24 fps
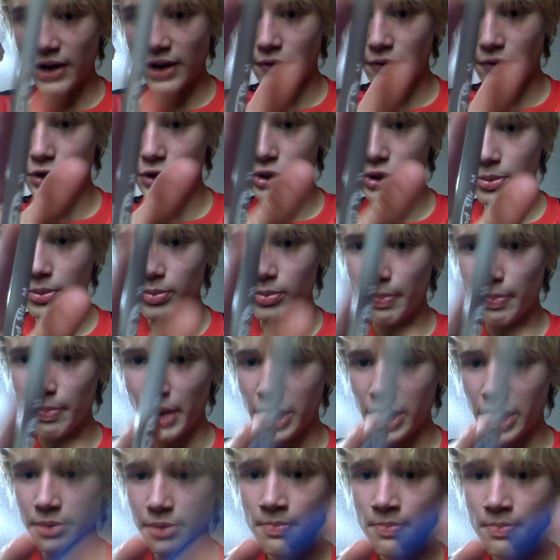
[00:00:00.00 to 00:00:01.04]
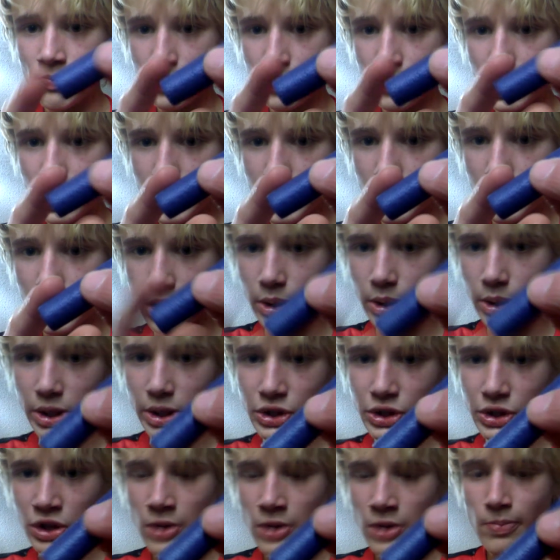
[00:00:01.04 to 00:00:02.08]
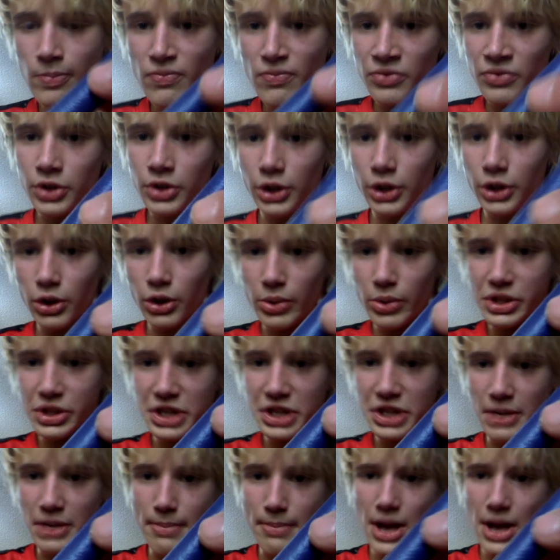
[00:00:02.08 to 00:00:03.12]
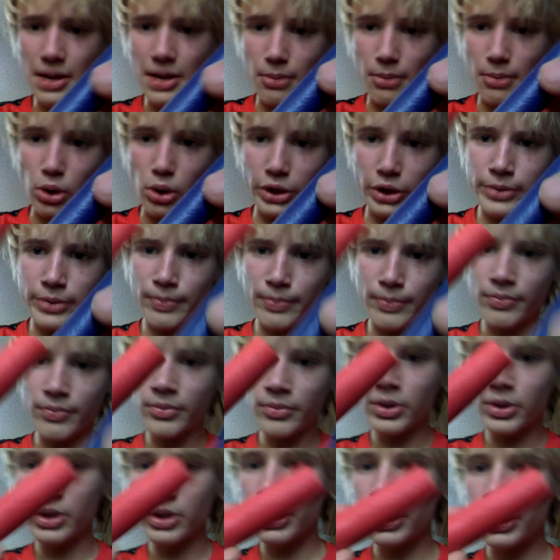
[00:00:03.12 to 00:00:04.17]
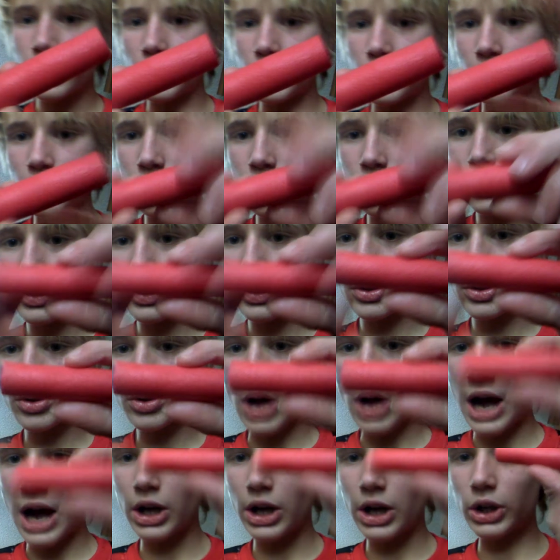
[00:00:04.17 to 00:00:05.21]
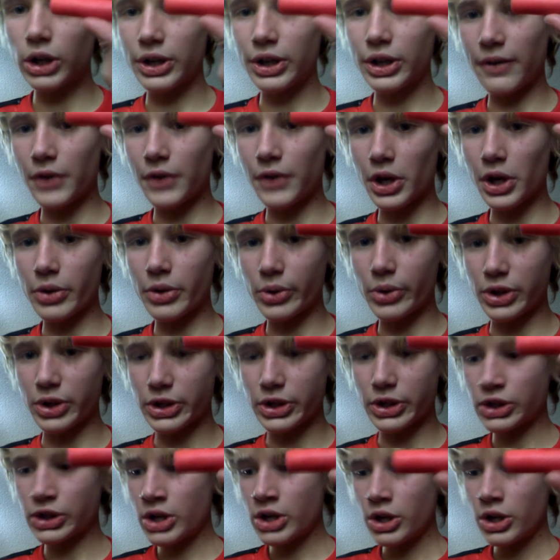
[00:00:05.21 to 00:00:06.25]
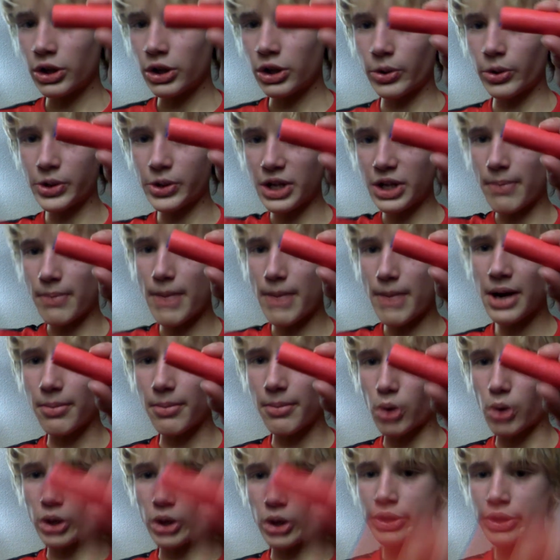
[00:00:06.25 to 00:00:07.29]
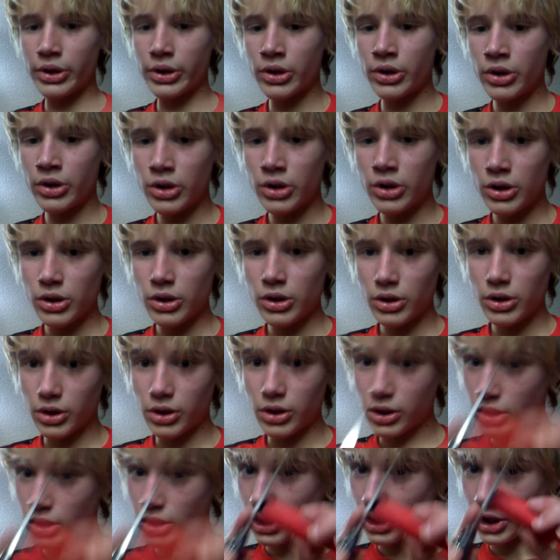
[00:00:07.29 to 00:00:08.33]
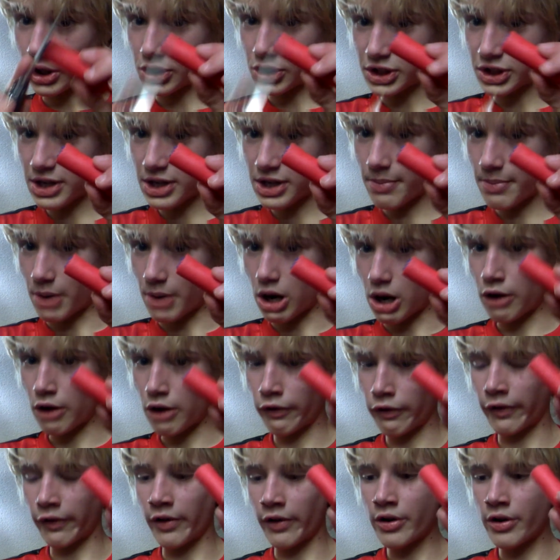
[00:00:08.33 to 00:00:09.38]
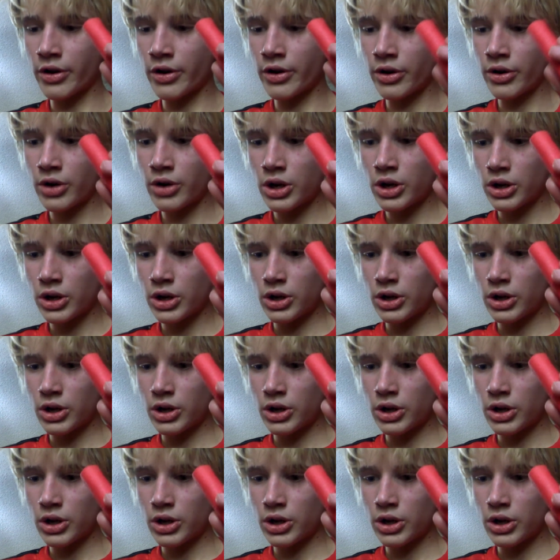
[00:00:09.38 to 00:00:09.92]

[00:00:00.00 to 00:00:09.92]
and this, you're going to want to take a mega bullet. I already have done it with this. You're going to take a mega bullet, cut the tip off, and then